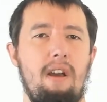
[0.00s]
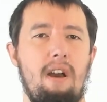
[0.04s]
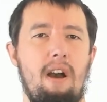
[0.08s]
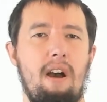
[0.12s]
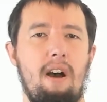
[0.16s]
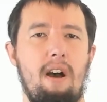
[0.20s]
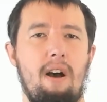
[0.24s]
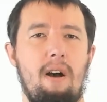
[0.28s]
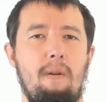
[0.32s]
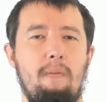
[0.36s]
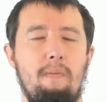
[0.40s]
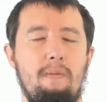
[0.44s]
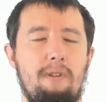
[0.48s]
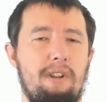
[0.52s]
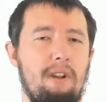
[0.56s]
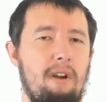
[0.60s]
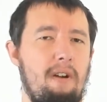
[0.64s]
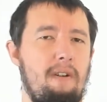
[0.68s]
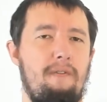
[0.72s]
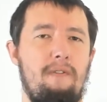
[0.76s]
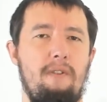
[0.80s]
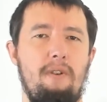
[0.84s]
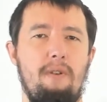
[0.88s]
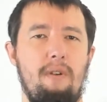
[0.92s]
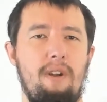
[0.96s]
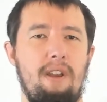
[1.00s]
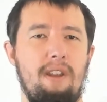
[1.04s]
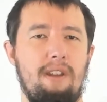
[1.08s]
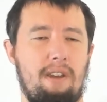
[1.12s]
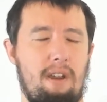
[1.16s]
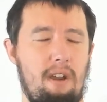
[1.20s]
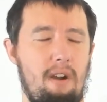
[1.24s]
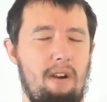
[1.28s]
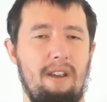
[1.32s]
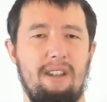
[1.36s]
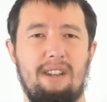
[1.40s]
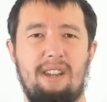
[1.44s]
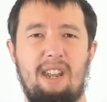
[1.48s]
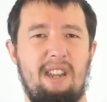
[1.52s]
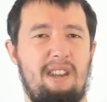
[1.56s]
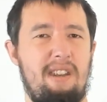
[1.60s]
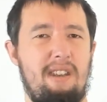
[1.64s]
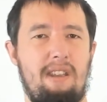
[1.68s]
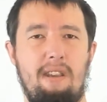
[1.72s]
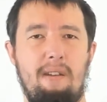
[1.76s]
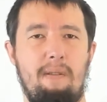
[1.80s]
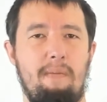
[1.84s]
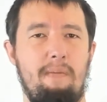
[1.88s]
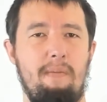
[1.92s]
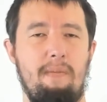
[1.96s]
So a few years ago I said to
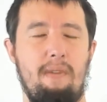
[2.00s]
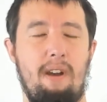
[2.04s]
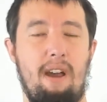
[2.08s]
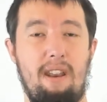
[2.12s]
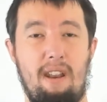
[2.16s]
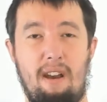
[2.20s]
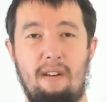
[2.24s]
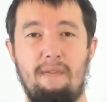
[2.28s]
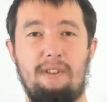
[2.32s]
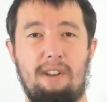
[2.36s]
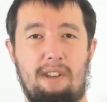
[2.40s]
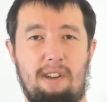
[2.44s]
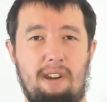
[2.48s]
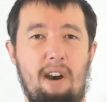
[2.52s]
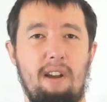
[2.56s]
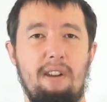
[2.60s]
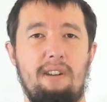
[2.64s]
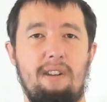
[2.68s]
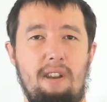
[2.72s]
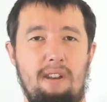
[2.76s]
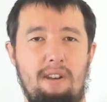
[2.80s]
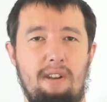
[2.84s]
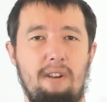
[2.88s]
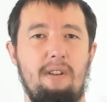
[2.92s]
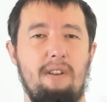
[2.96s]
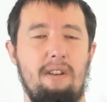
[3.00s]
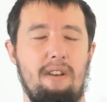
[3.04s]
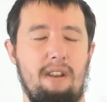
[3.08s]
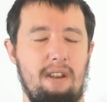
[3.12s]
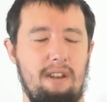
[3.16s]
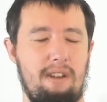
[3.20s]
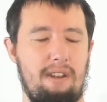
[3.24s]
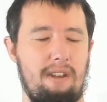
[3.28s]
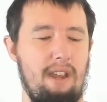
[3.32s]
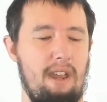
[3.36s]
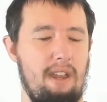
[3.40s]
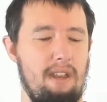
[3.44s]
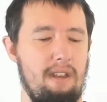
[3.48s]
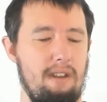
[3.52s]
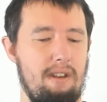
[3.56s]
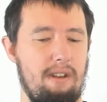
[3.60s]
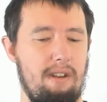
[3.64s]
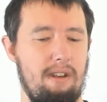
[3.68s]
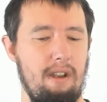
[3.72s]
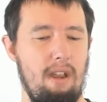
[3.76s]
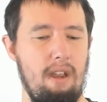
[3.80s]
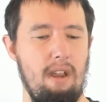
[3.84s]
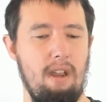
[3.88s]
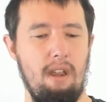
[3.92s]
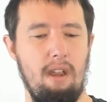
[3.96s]
them, and I've started doing this
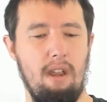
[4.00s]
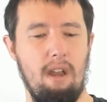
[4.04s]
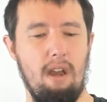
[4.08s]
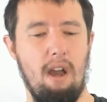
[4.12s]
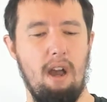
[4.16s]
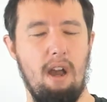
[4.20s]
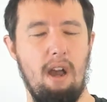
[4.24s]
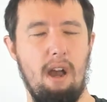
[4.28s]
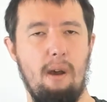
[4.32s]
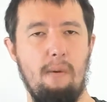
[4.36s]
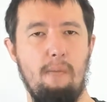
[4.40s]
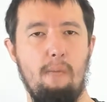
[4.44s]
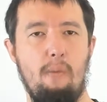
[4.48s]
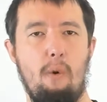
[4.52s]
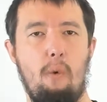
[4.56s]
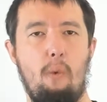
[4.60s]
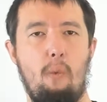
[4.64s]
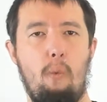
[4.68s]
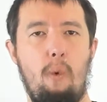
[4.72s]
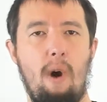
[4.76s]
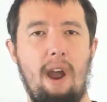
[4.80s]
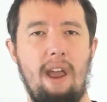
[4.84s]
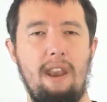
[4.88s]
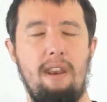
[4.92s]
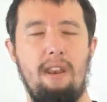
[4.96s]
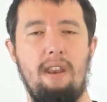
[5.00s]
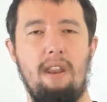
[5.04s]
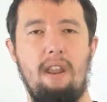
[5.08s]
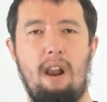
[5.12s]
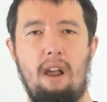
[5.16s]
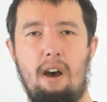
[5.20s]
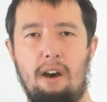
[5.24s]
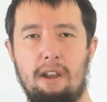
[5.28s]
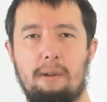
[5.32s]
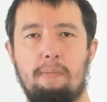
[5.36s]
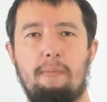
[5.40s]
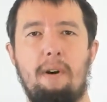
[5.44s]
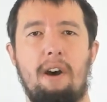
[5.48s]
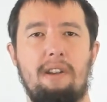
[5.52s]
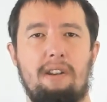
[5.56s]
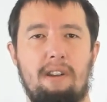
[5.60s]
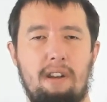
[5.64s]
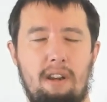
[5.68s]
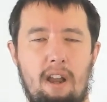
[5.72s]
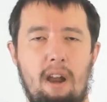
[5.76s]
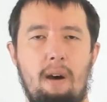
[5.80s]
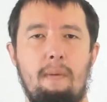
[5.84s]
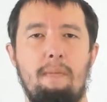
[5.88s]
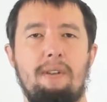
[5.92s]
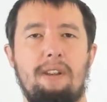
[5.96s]
since, when the last
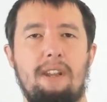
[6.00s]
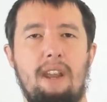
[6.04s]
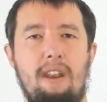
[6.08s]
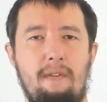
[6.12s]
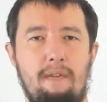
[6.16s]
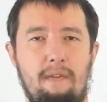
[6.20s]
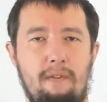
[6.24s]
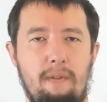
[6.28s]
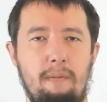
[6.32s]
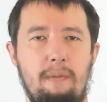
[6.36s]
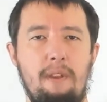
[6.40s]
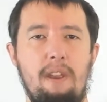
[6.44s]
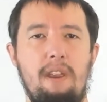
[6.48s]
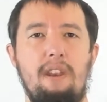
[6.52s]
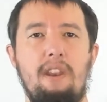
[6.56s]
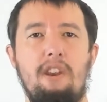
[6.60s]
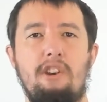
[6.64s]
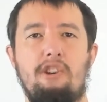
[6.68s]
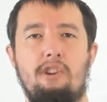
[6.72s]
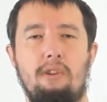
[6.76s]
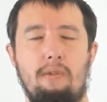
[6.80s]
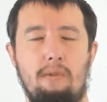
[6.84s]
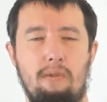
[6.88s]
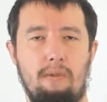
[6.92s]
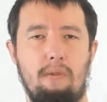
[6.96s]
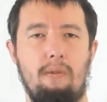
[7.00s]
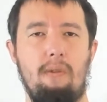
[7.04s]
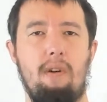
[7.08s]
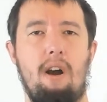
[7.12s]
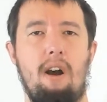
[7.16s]
person comes in from the initial